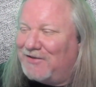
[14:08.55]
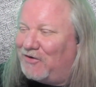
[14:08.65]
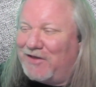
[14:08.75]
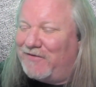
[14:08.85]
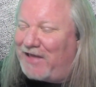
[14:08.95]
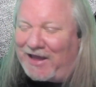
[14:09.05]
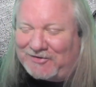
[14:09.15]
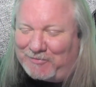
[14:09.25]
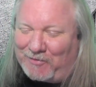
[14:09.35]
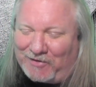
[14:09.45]
Don't even
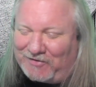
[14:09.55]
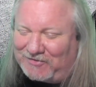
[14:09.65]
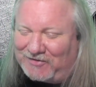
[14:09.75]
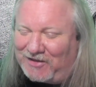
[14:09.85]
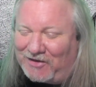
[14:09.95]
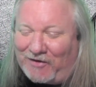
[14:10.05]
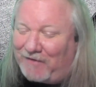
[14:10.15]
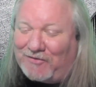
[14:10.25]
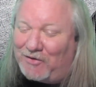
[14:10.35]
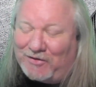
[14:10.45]
ask me where this is gonna go. I
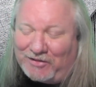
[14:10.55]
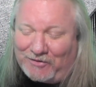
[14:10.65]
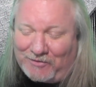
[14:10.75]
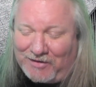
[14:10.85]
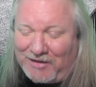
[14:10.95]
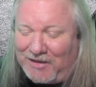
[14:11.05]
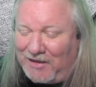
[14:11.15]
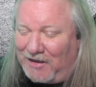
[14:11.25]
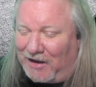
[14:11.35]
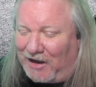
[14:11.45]
have no clue.
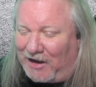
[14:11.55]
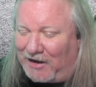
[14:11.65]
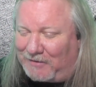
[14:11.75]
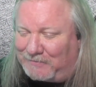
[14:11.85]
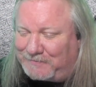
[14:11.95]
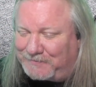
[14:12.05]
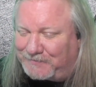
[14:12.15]
Um